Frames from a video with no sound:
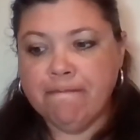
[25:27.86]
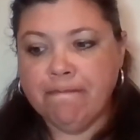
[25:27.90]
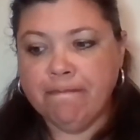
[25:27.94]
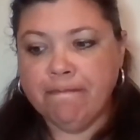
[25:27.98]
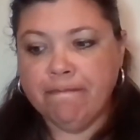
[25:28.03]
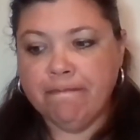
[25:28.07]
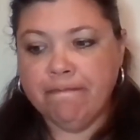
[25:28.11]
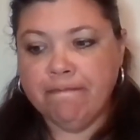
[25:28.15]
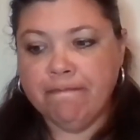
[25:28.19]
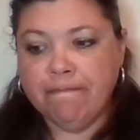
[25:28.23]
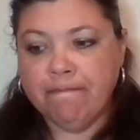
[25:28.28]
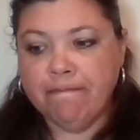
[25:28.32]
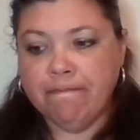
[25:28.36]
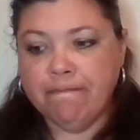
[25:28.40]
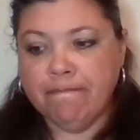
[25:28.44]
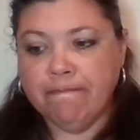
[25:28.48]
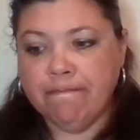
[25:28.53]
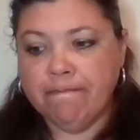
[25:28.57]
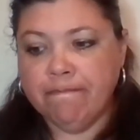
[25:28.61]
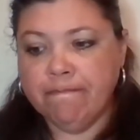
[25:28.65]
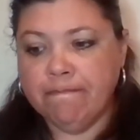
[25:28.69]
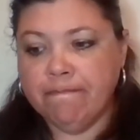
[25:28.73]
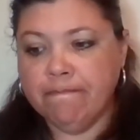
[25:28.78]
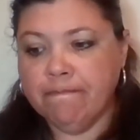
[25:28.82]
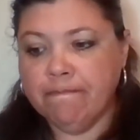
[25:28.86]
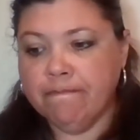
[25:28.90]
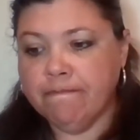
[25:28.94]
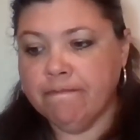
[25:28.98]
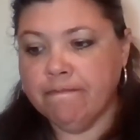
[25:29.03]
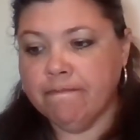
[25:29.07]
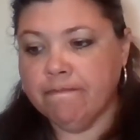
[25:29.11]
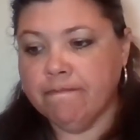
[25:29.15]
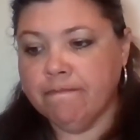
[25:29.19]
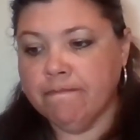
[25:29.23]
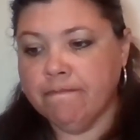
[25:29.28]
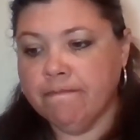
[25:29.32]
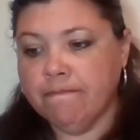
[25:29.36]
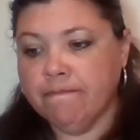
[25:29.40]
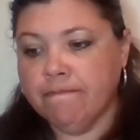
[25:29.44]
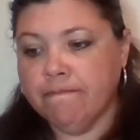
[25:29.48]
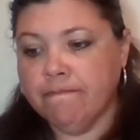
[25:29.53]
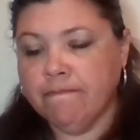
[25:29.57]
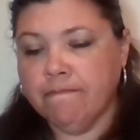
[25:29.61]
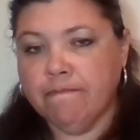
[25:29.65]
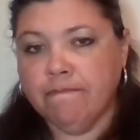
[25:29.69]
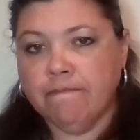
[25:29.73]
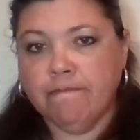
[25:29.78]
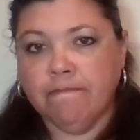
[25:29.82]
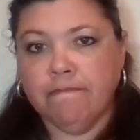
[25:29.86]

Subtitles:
(no one is talking)